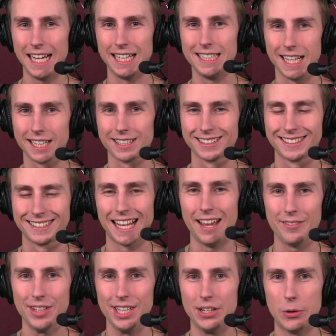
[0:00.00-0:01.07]
another
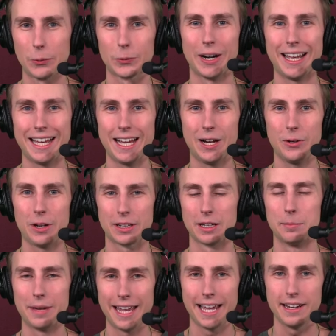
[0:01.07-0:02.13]
seven-round
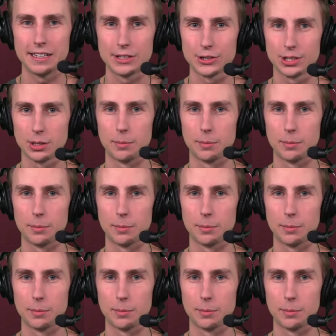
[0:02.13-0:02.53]
Commanders